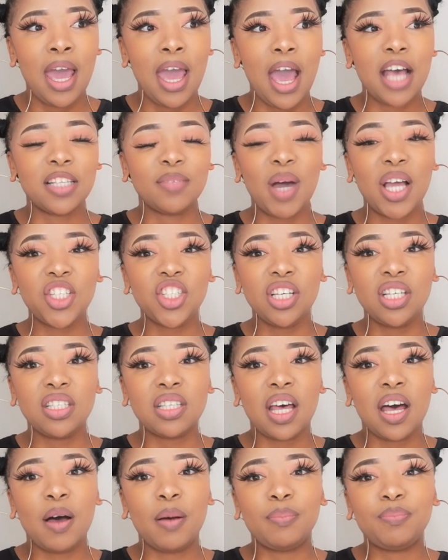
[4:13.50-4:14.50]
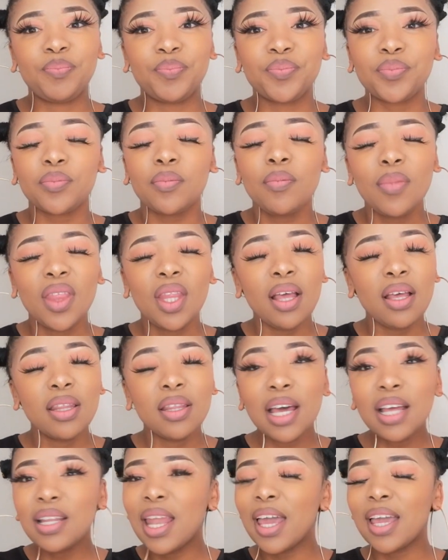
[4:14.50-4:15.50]
As much as
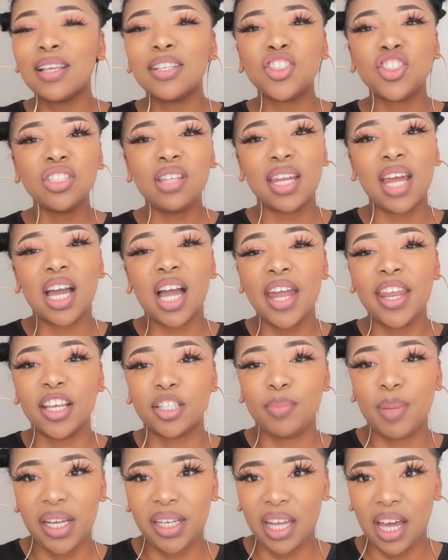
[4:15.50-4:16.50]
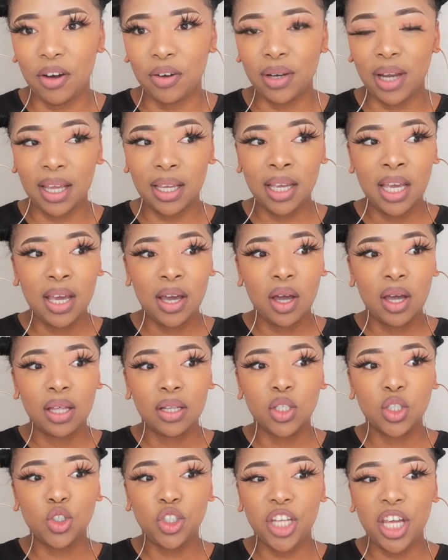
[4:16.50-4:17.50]
like it's just that I can't explain now. Like
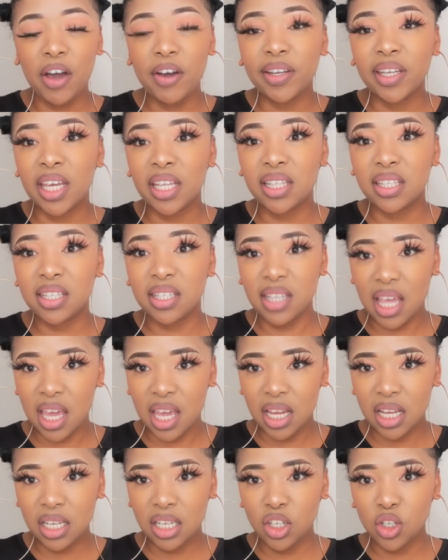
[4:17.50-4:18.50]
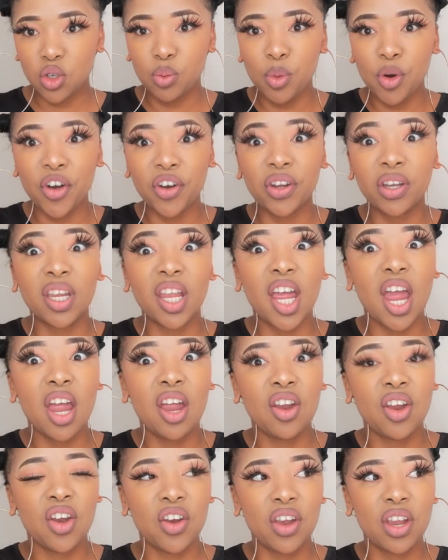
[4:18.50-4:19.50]
today I would get sad, tomorrow I get
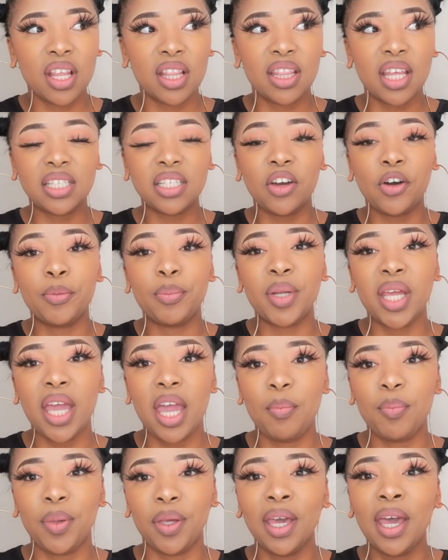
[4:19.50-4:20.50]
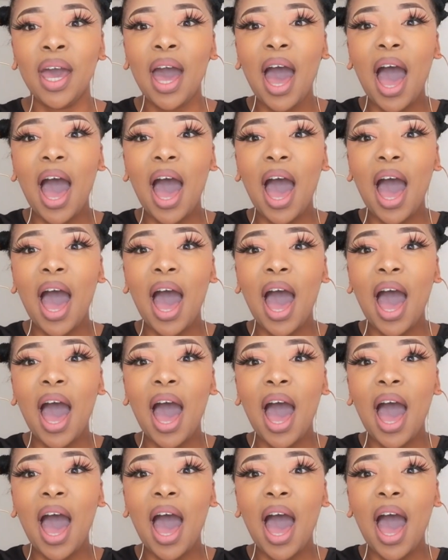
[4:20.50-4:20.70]
angry, that day I would be happy.